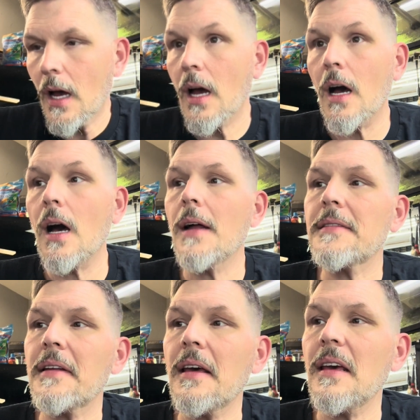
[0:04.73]

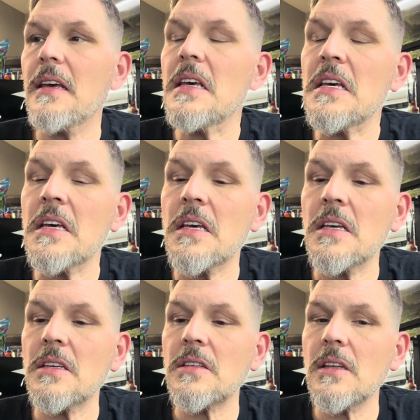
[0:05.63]
Today
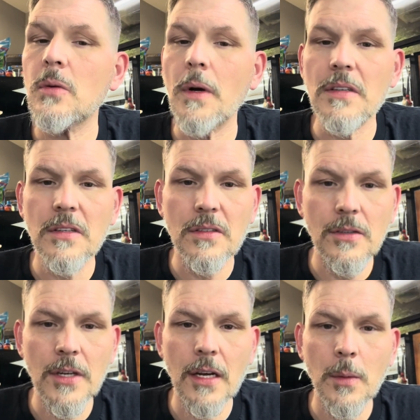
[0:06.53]
is the 26th of
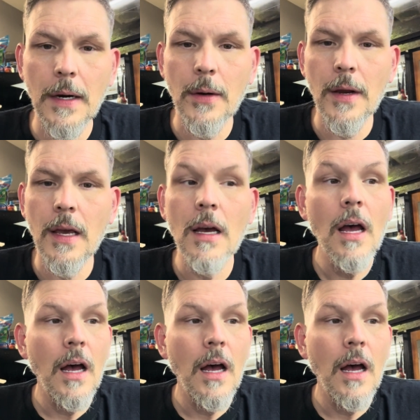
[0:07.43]
January.